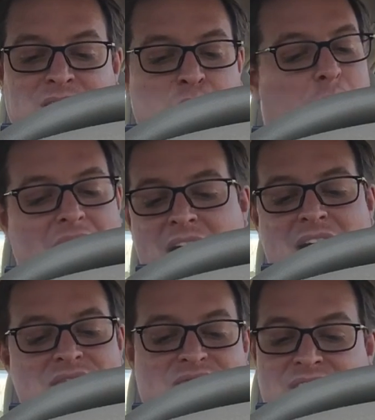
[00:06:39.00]
Why
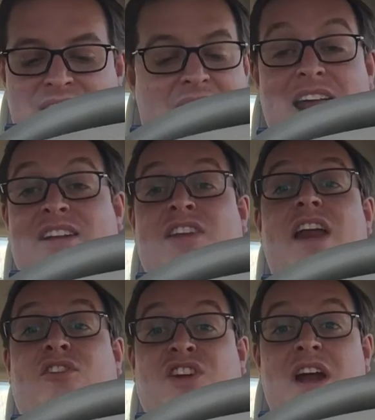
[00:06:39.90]
not? I like
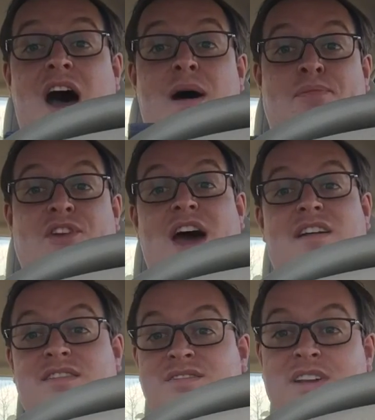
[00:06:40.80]
Tennessee in an upset.
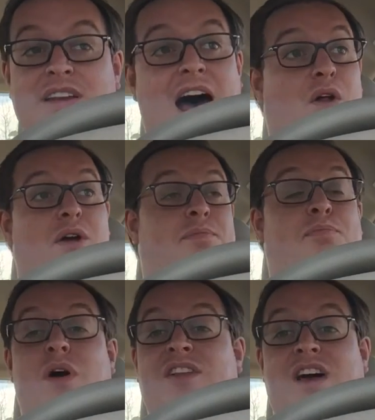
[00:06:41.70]
Not only at the
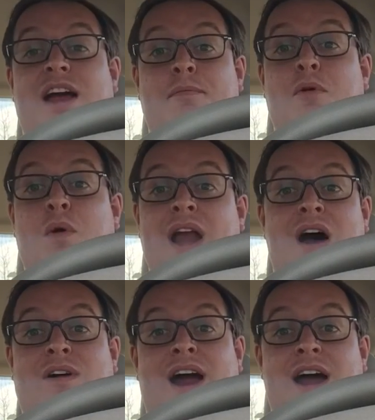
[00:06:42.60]
points, I like him to win
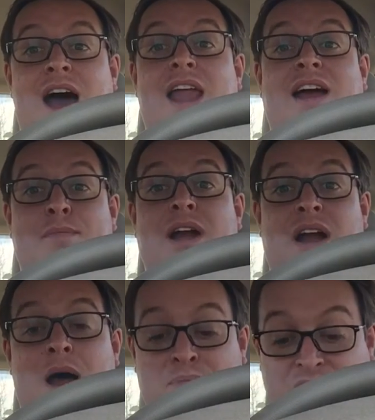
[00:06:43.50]
outright. I like him in
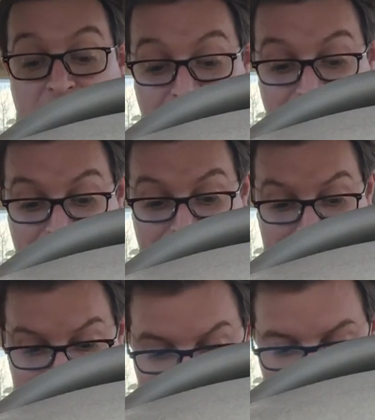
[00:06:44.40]
an upset.
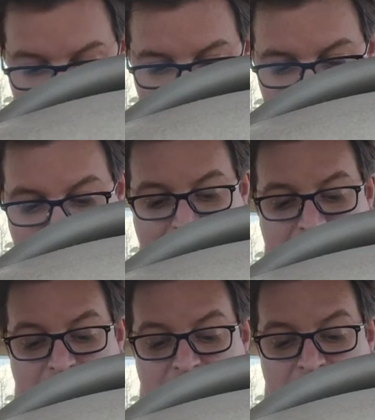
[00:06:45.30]
Take
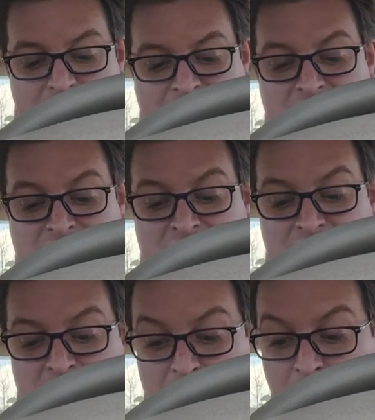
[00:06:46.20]
Tennessee
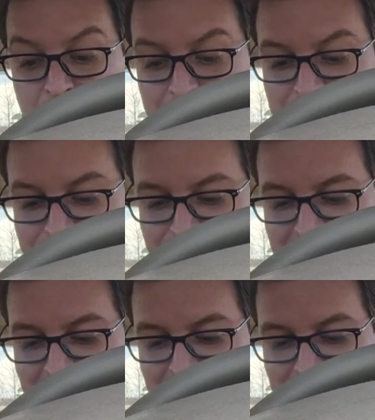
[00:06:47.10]
on the road.
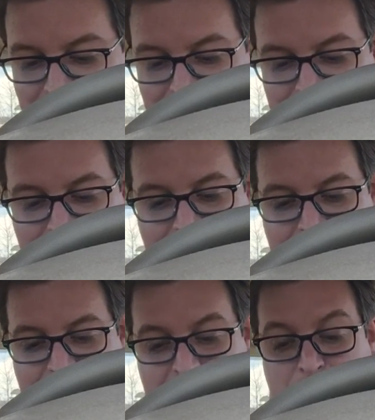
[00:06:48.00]

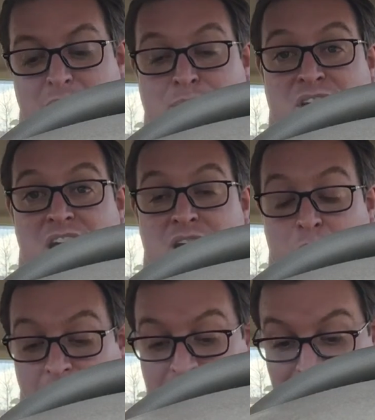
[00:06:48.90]
That's my upset of the
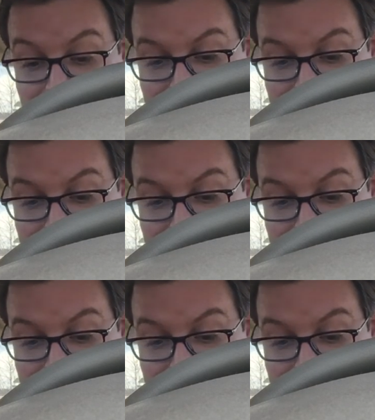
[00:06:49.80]
week.